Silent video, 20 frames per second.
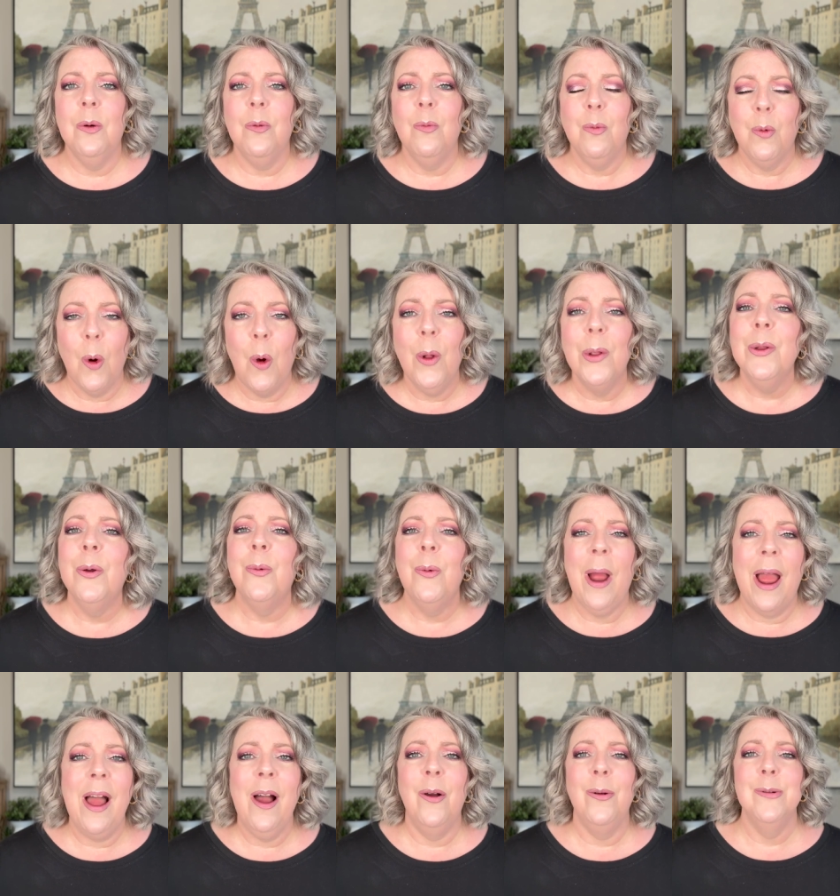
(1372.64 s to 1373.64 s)
roll
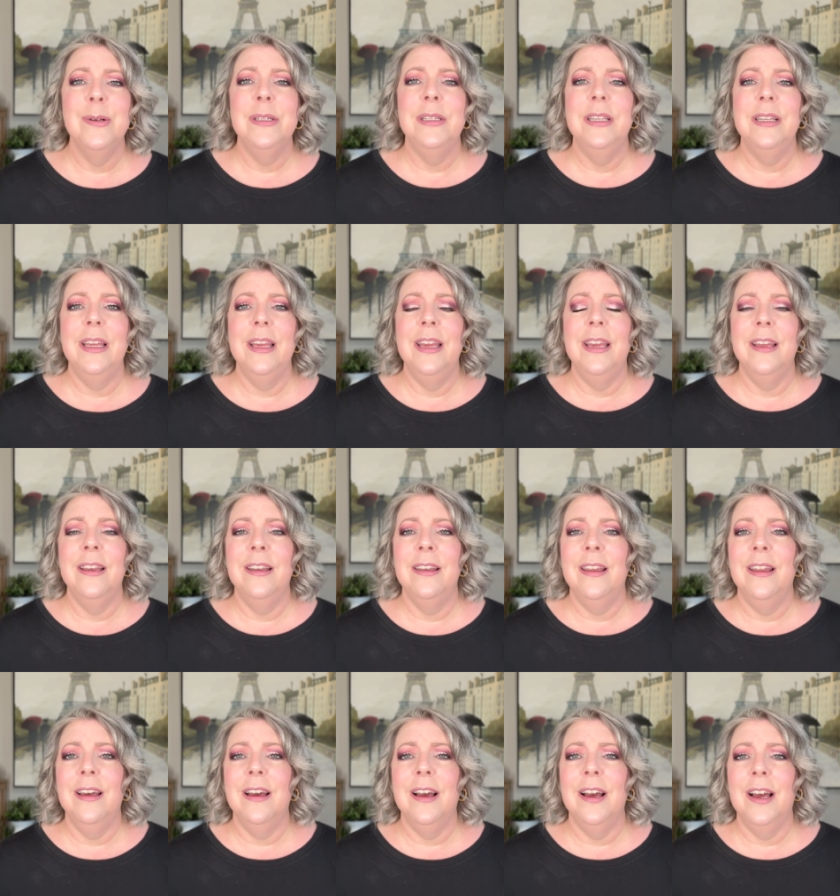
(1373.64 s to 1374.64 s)
around in
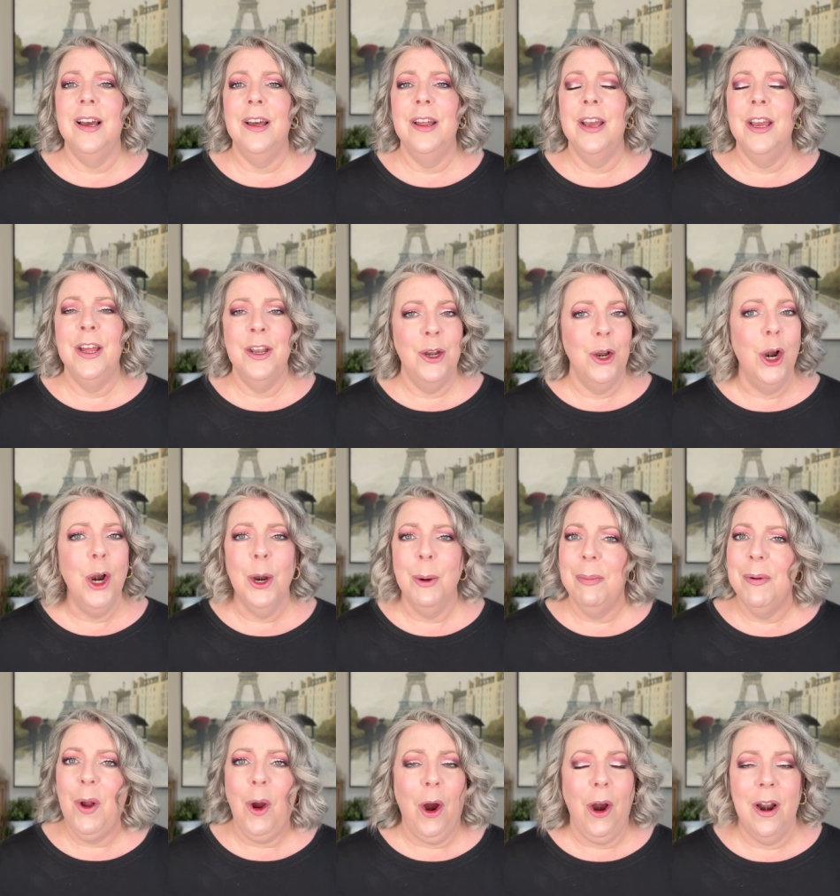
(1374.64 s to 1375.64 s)
uh, an
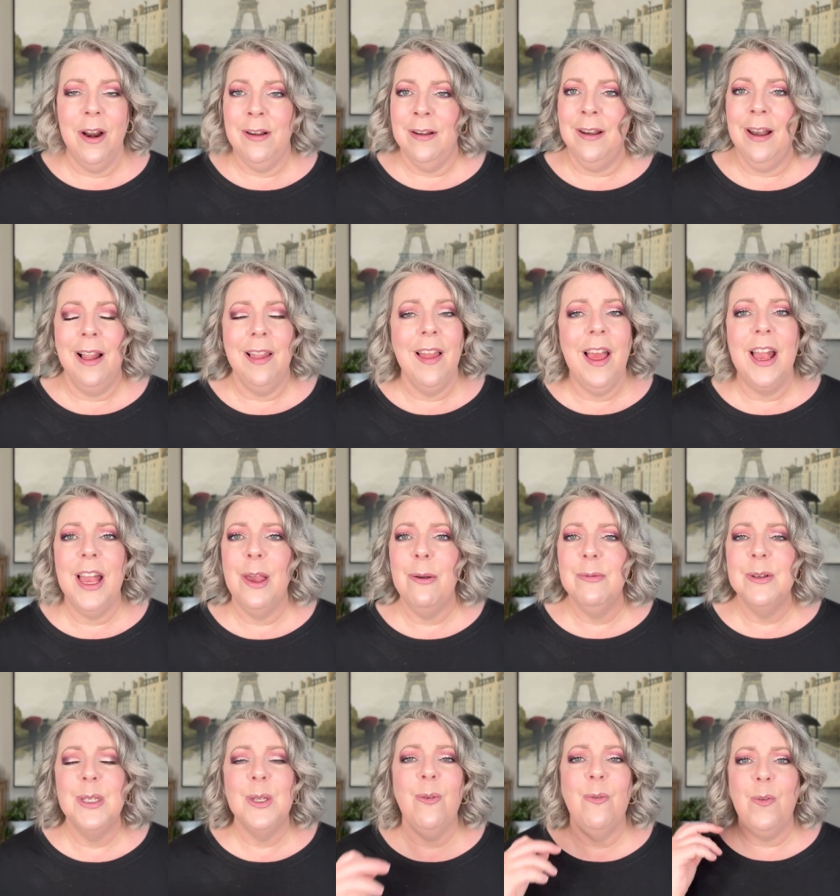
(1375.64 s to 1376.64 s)
herb garden? Like it
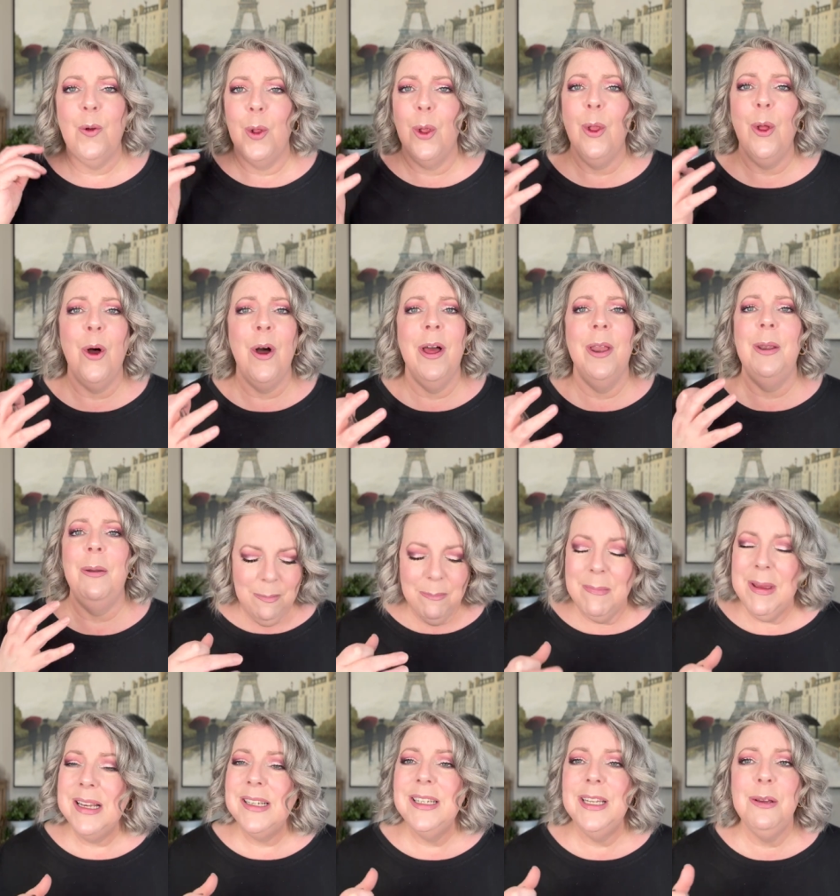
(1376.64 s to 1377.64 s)
was full on
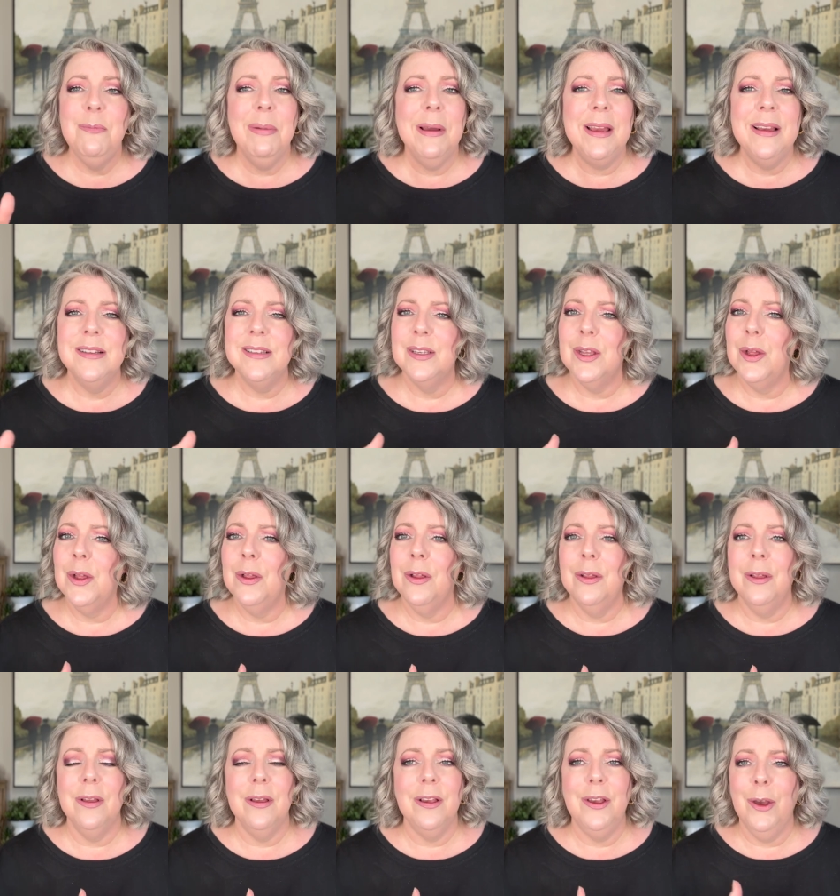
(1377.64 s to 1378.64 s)
minty
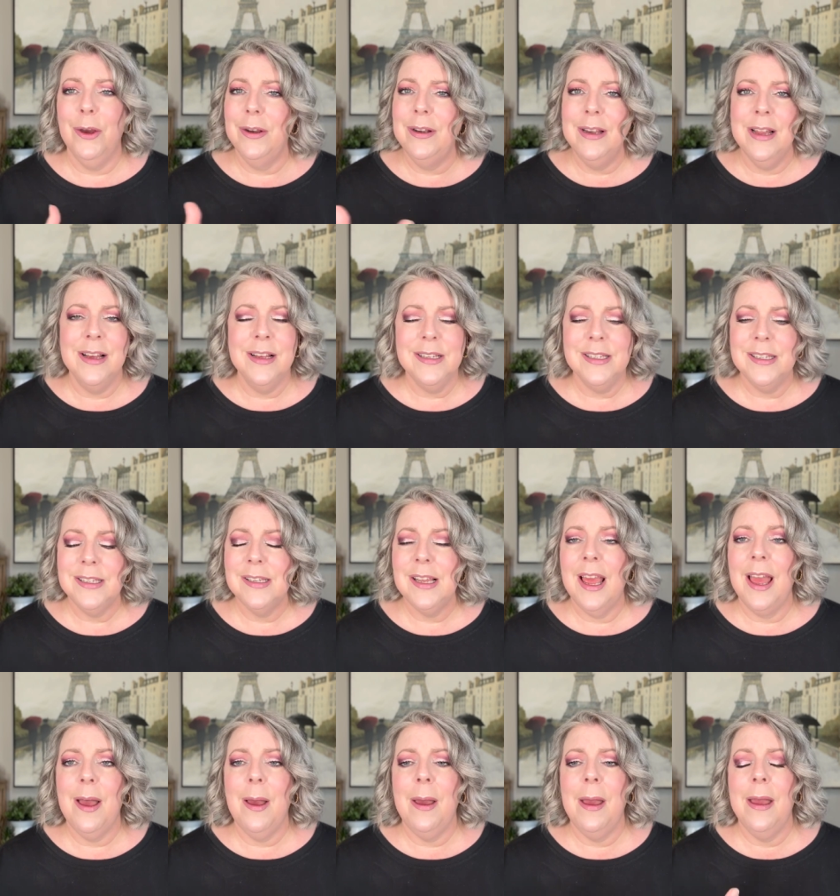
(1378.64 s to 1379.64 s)
basil goodness,
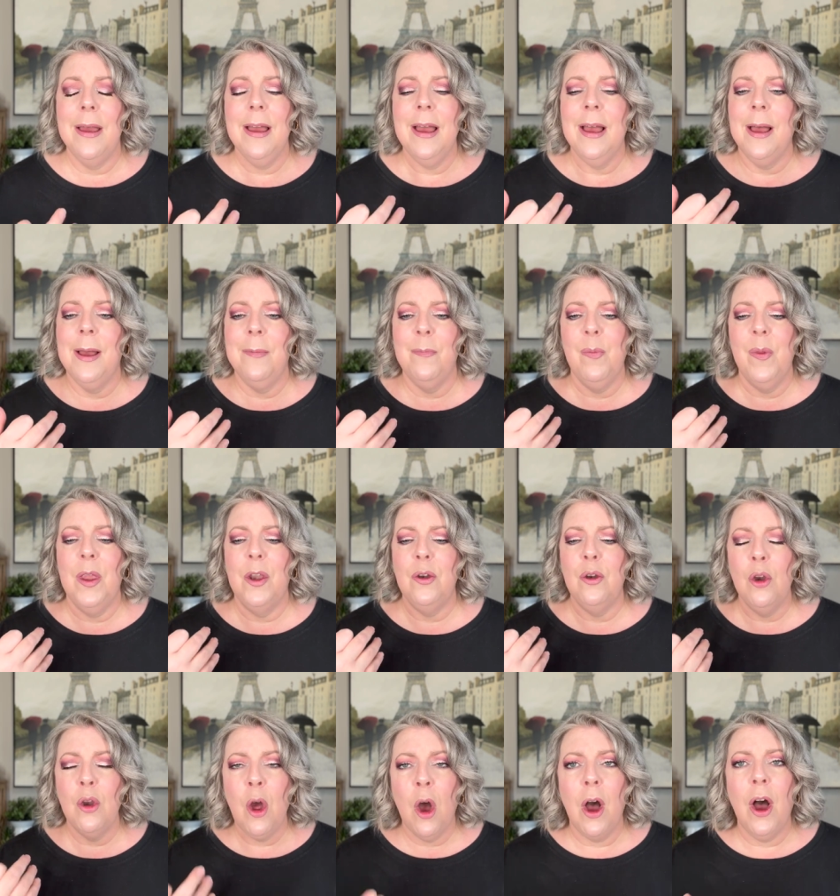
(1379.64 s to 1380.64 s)
uh, um,
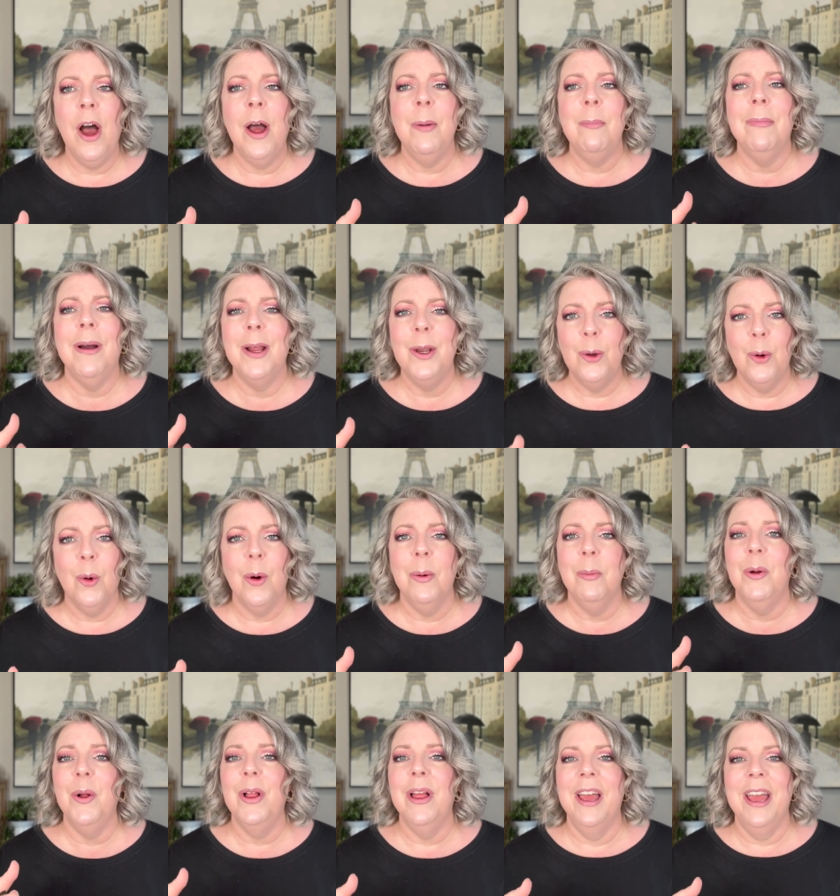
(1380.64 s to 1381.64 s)
not my
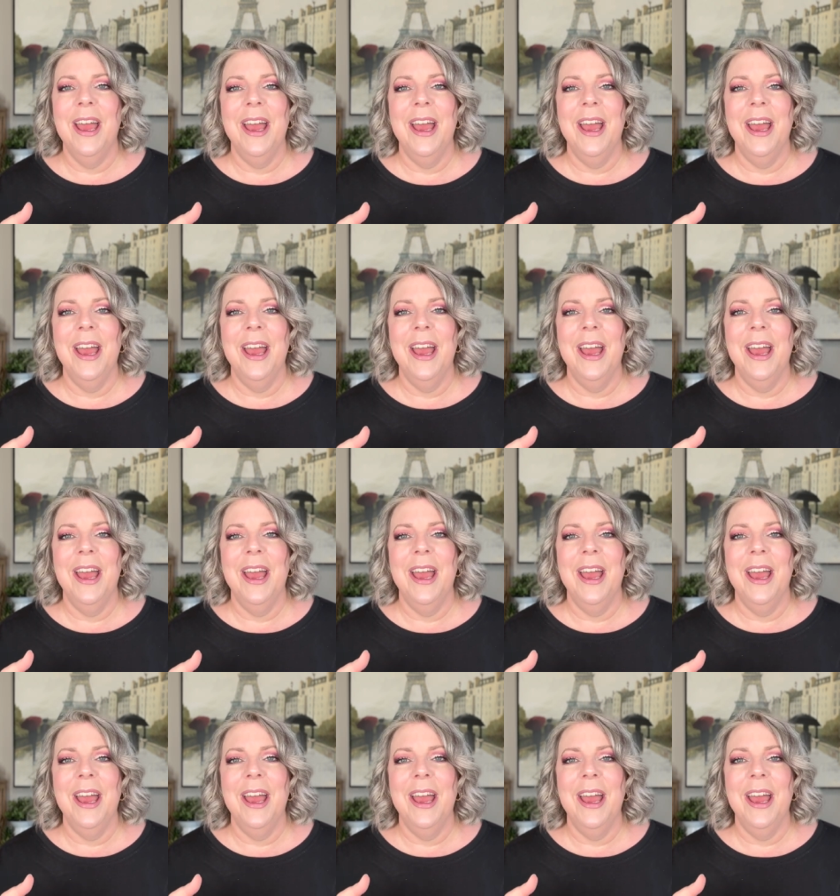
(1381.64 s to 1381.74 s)
normal.